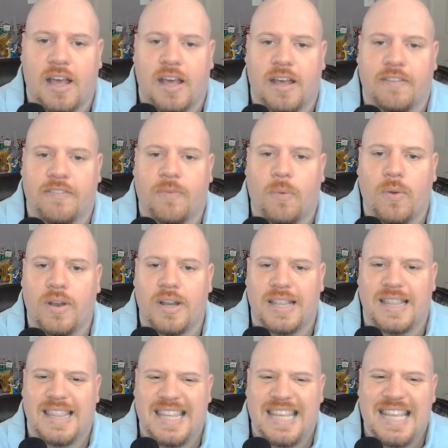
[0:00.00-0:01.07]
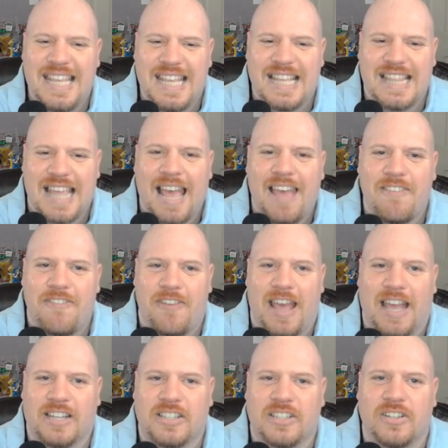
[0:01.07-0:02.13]
For the that
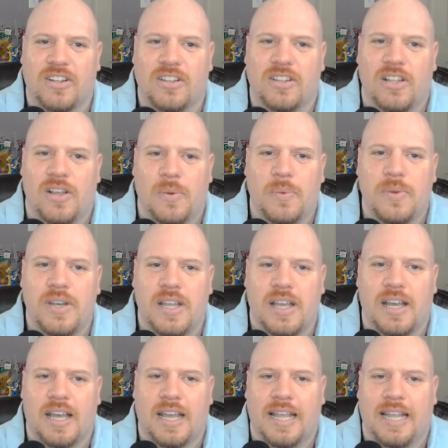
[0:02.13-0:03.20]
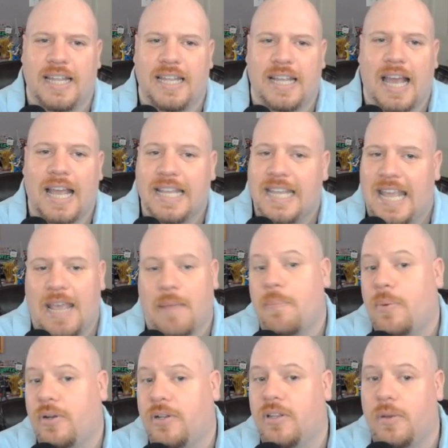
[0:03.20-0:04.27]
factor alone, I can't
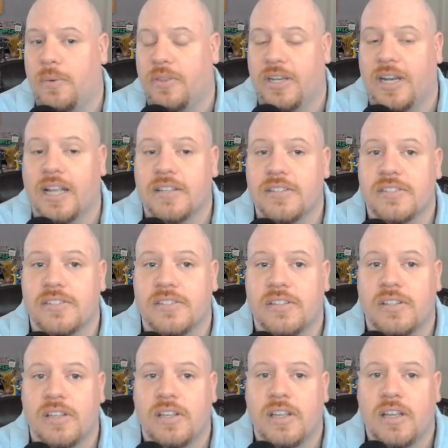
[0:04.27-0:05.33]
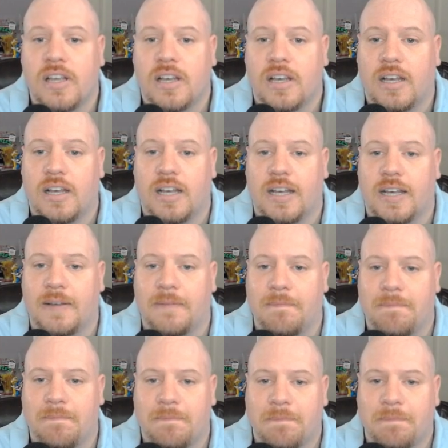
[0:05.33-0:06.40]
put it lower than S.
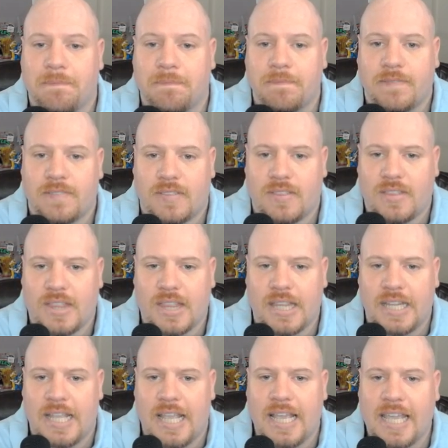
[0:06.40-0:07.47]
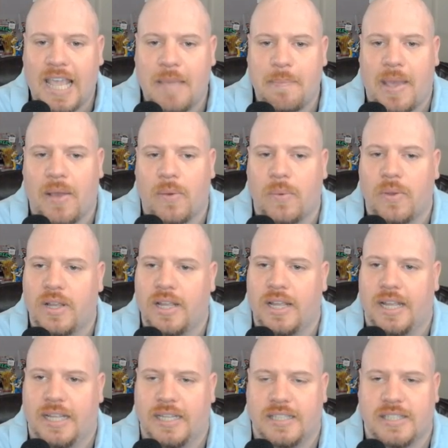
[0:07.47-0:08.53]
Um, it came out,
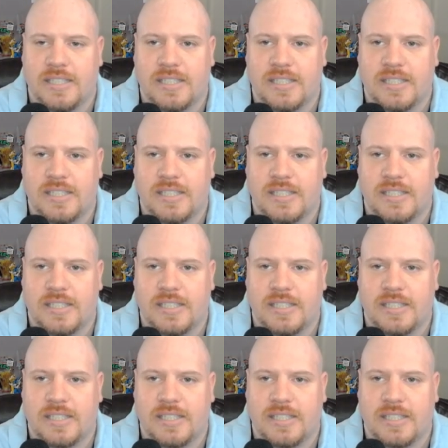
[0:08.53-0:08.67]
it